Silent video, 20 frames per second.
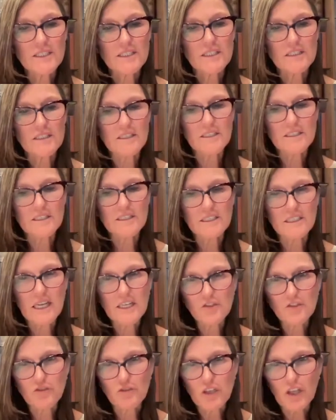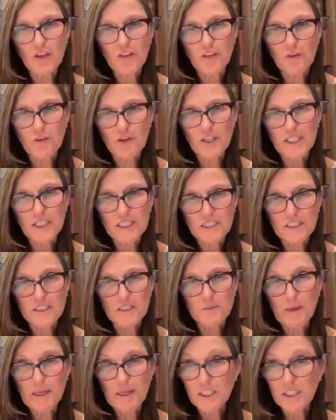the central authorities,
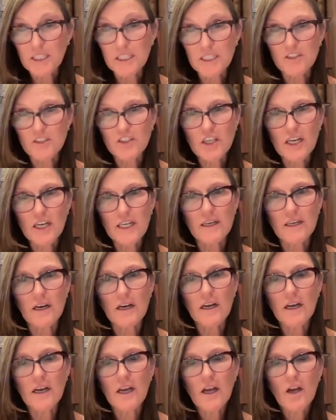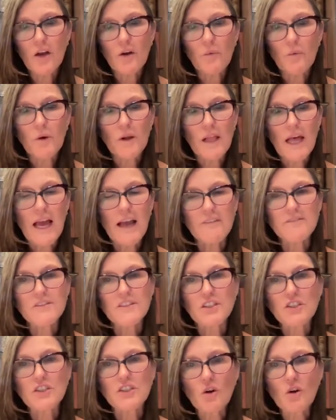especially in China, will have
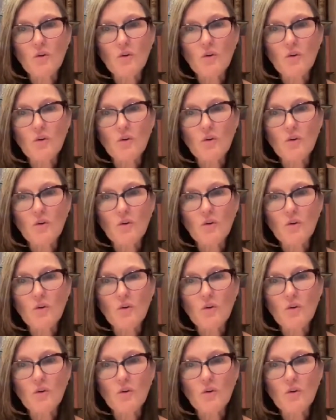so